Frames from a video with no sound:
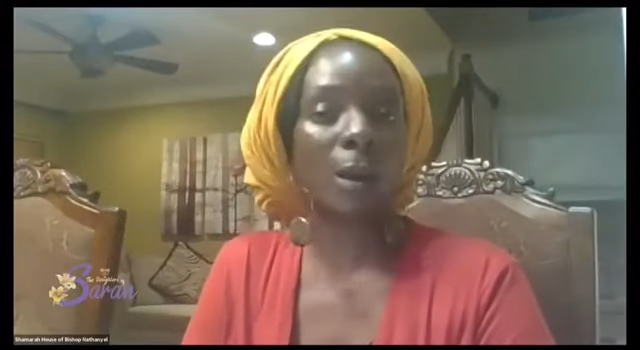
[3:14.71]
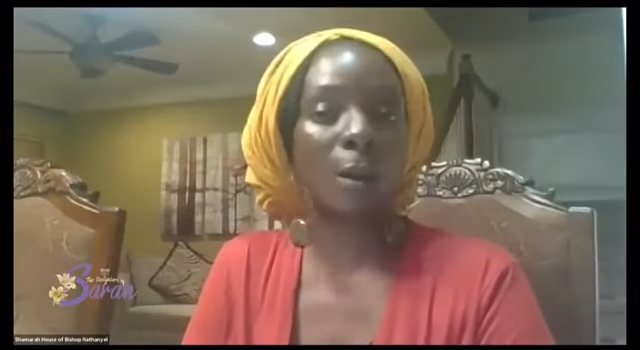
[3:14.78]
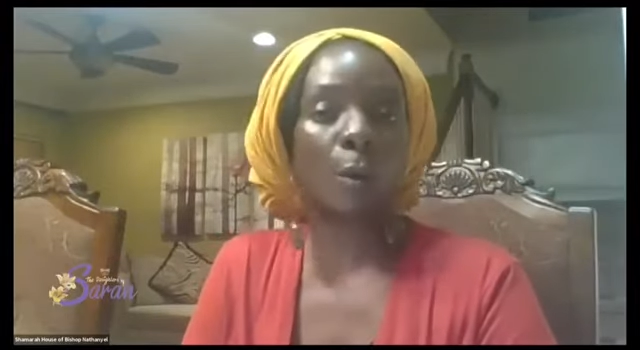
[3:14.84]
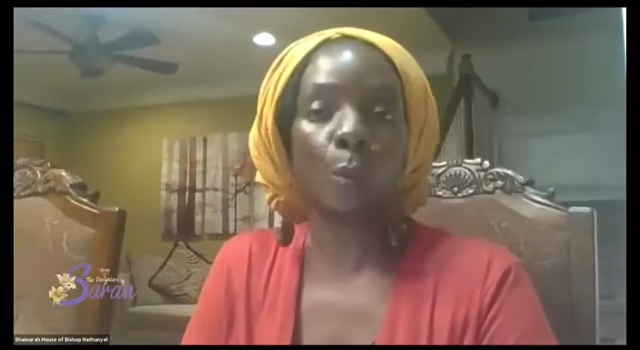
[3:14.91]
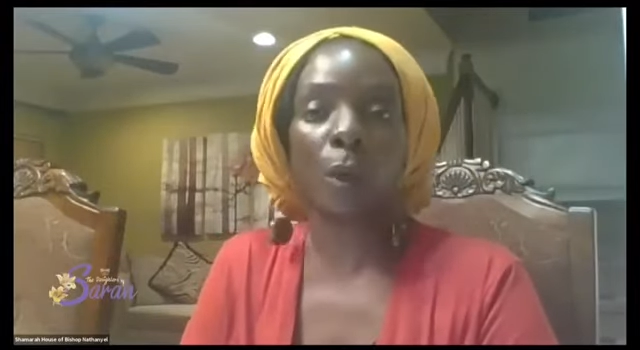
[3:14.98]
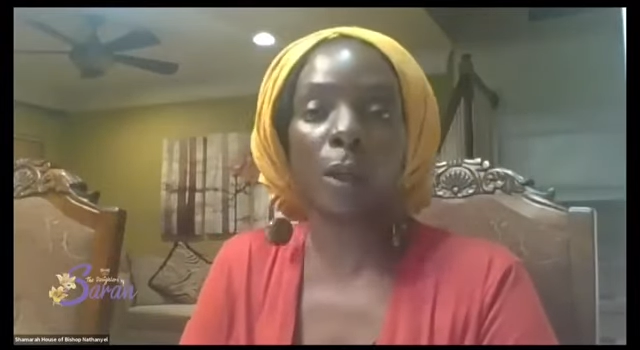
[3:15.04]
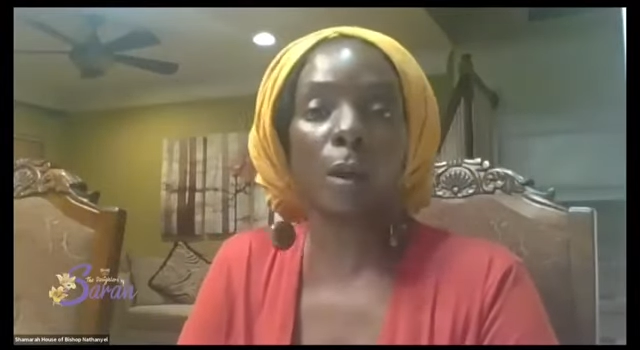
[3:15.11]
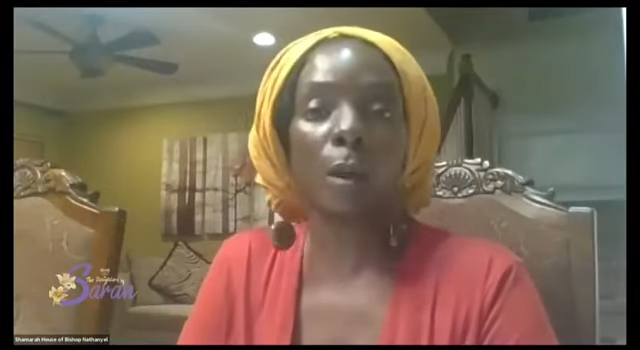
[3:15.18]

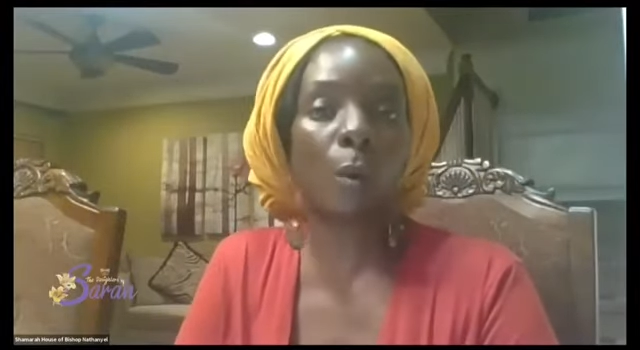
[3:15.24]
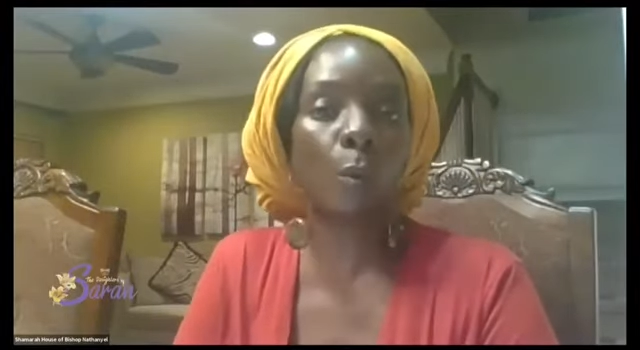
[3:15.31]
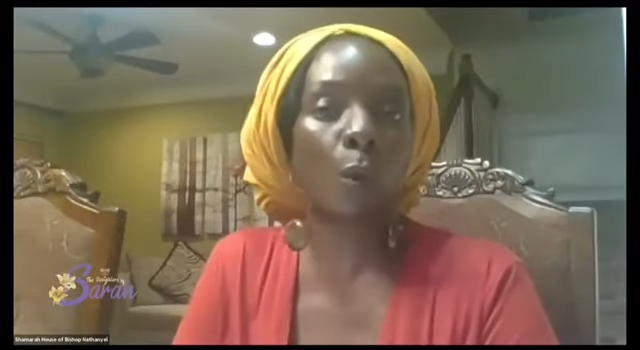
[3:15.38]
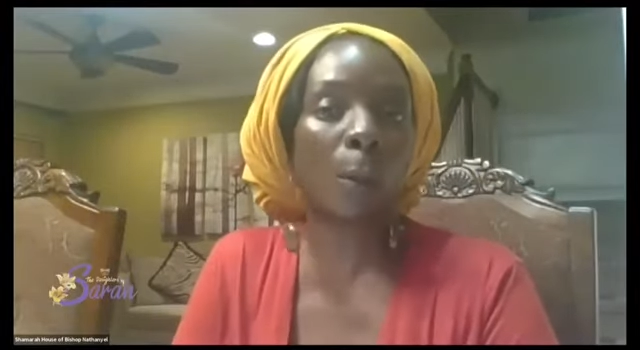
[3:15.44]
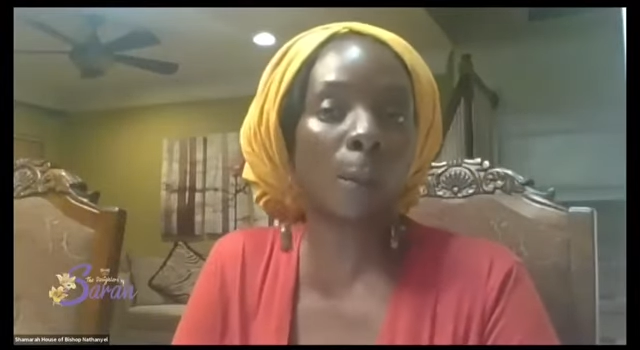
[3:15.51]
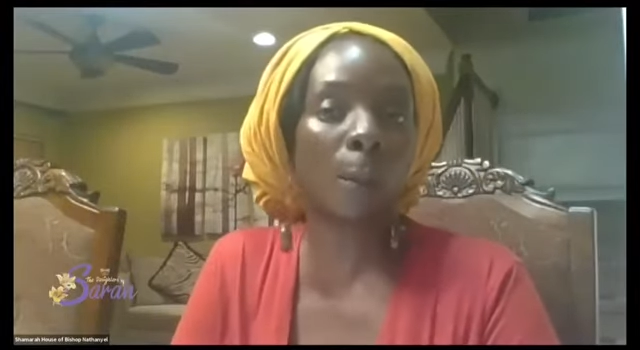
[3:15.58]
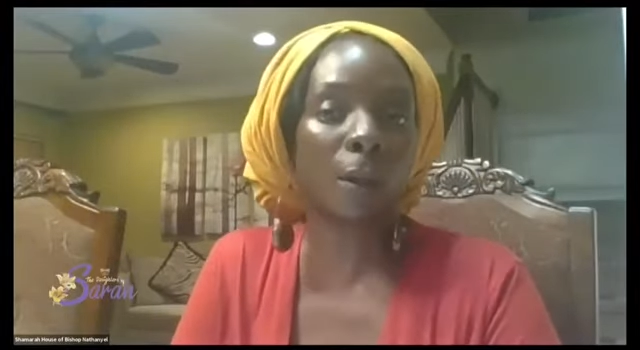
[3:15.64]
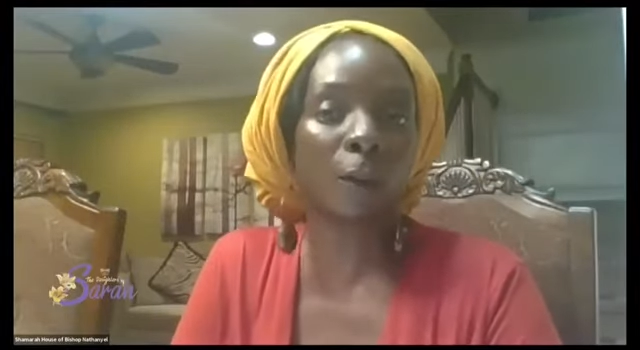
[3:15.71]
We are
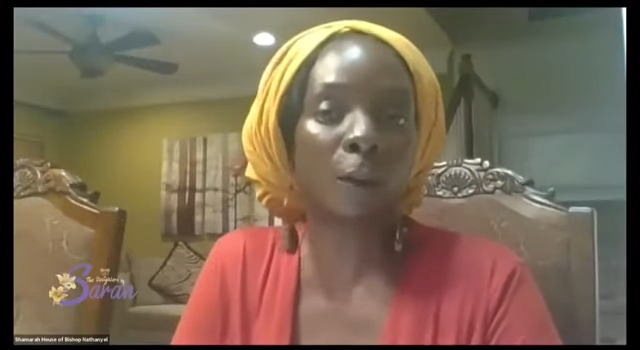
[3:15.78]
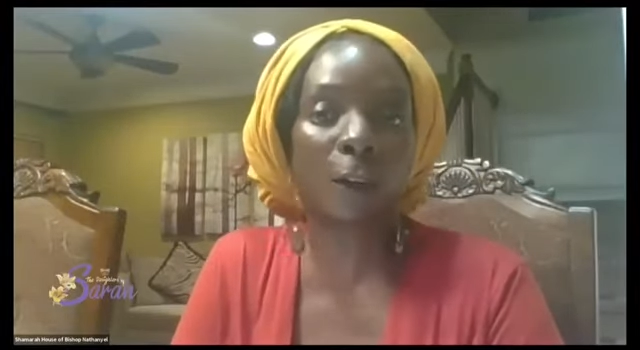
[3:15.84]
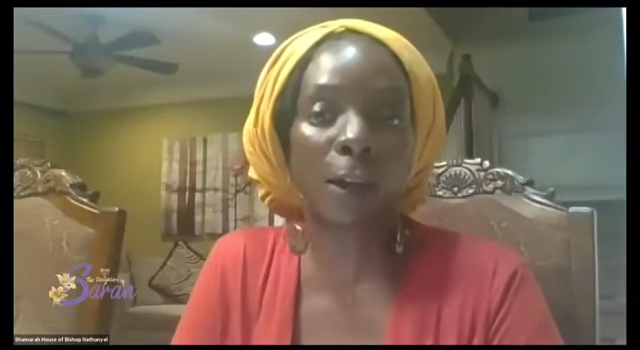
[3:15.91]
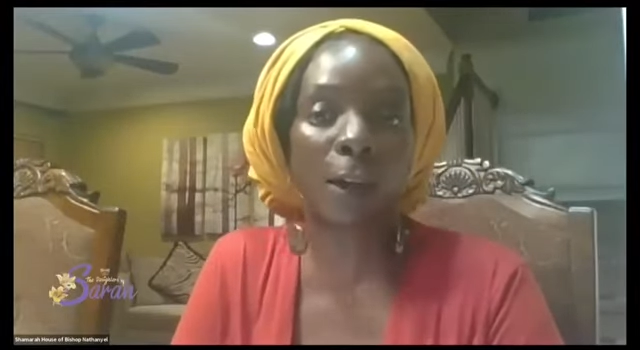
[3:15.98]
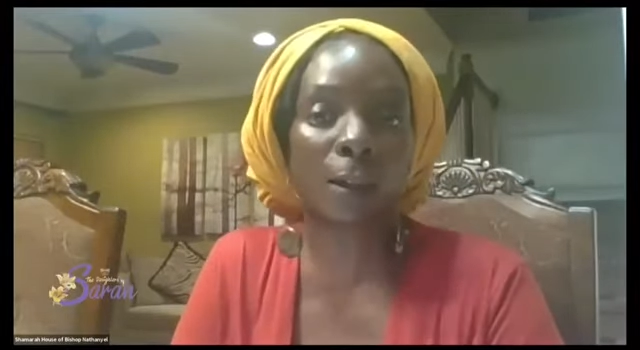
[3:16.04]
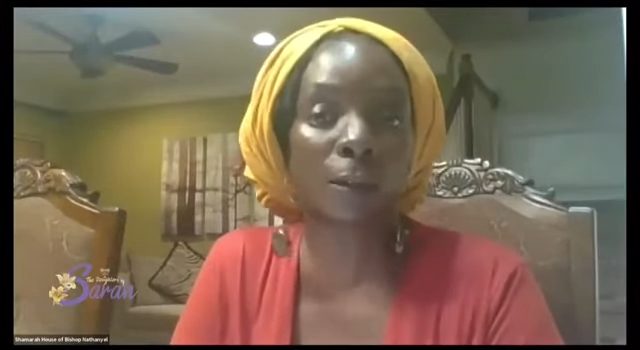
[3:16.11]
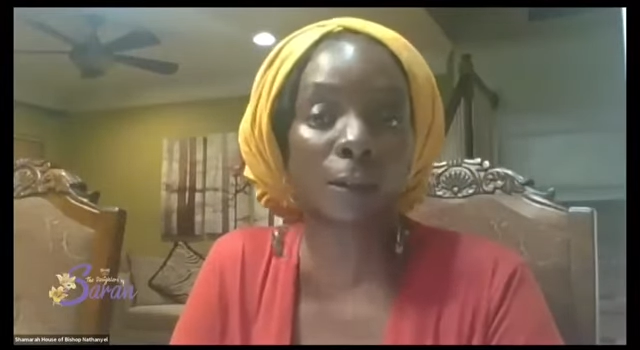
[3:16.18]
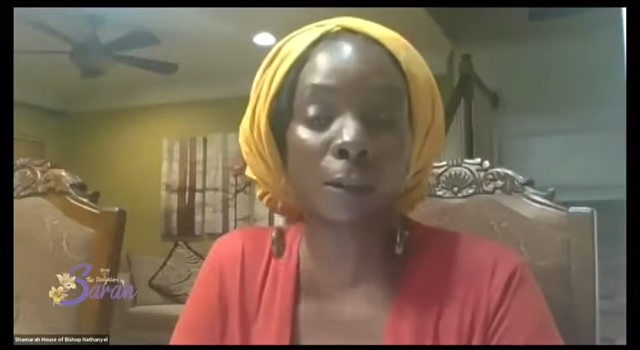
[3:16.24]
women of
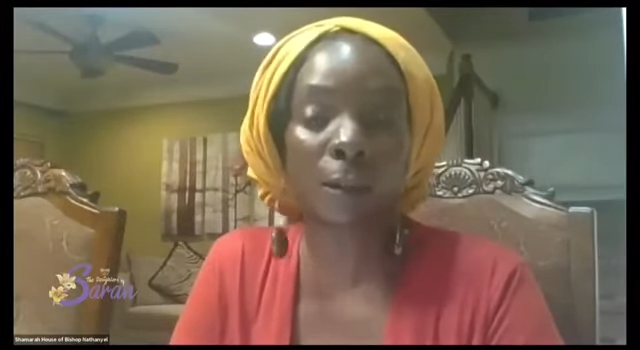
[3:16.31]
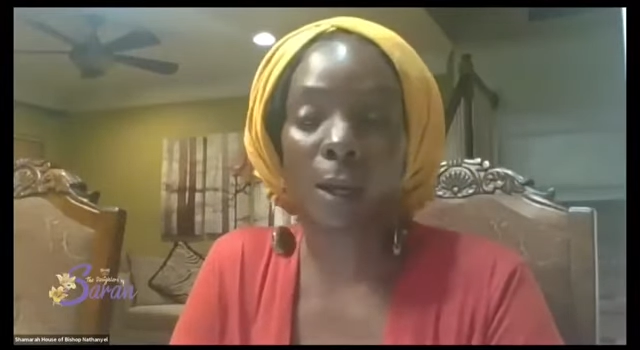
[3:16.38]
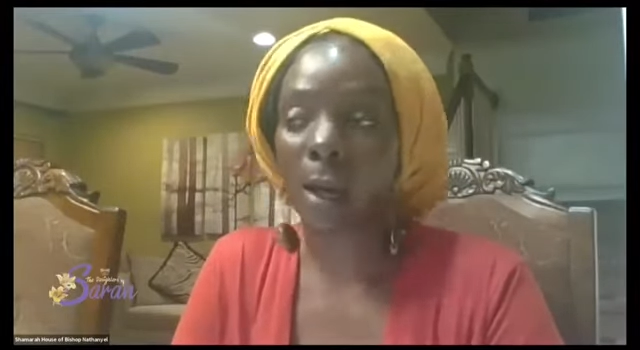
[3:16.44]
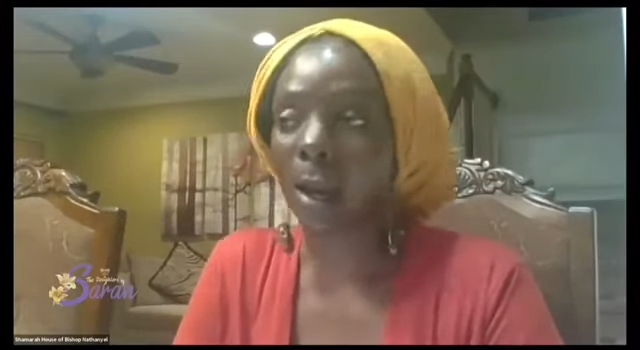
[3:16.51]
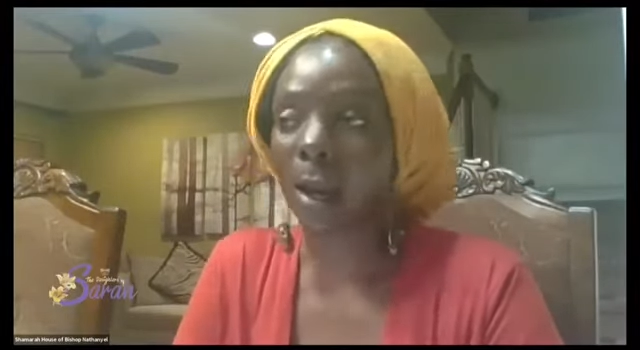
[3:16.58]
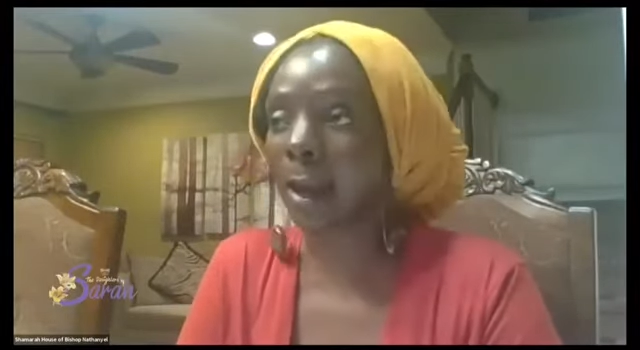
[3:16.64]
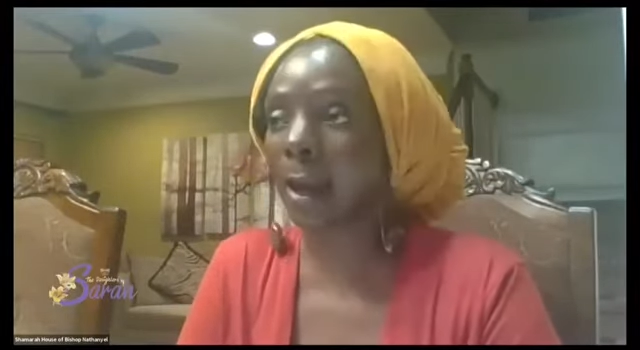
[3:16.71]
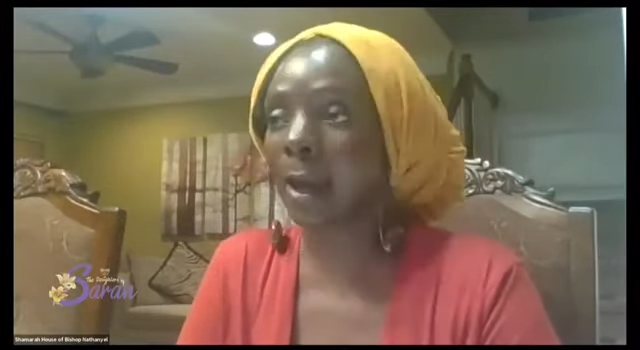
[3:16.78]
faith.
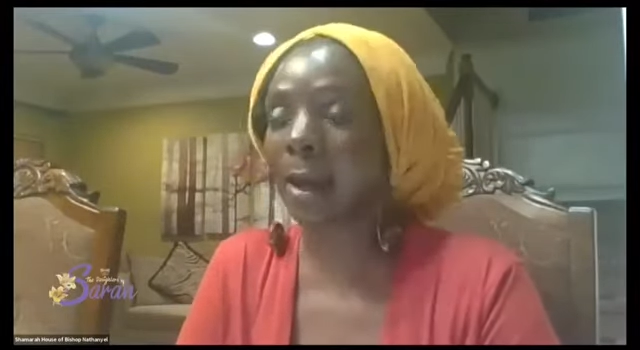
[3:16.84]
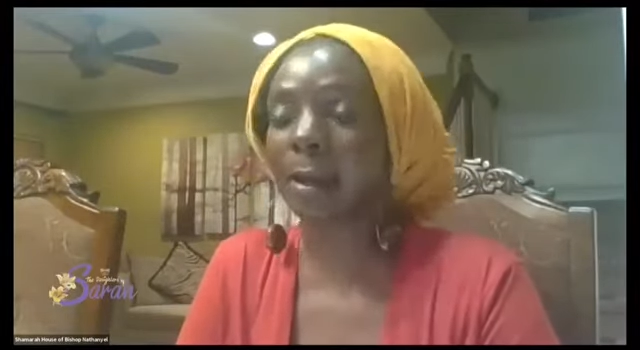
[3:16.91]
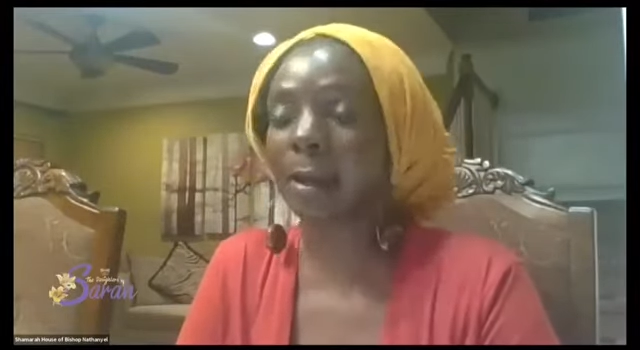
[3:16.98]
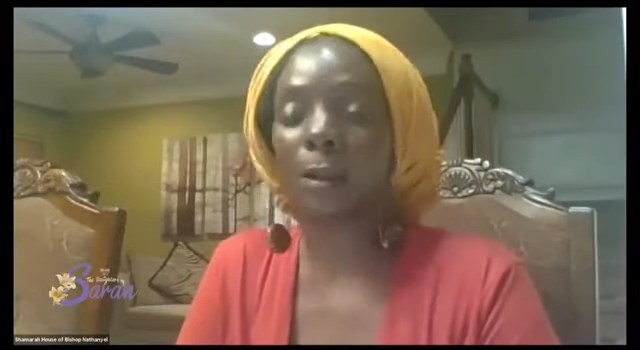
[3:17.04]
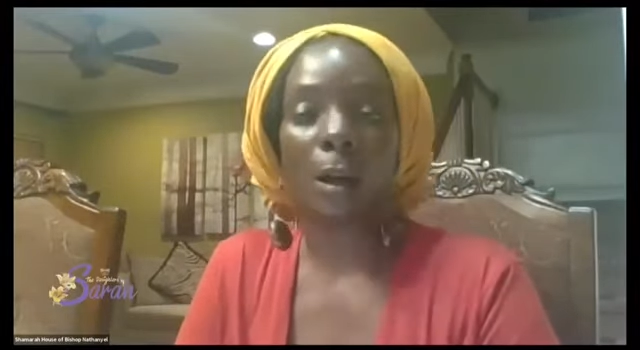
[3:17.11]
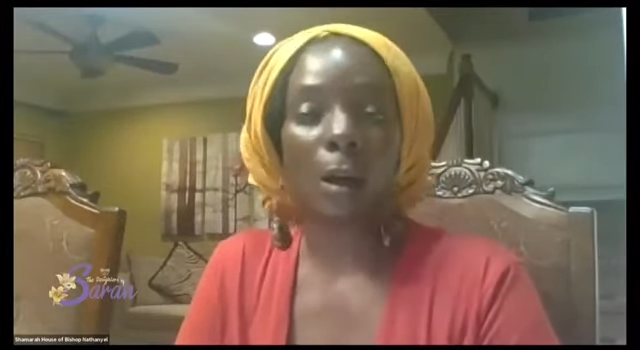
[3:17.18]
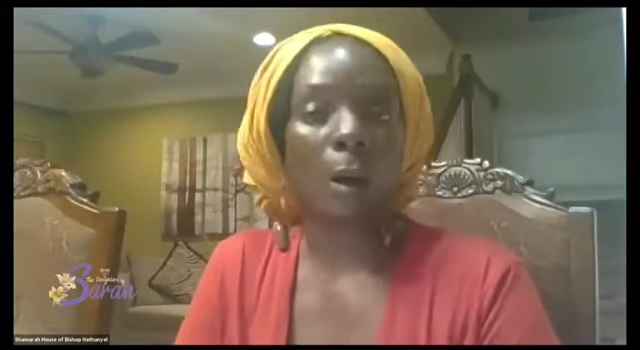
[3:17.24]
And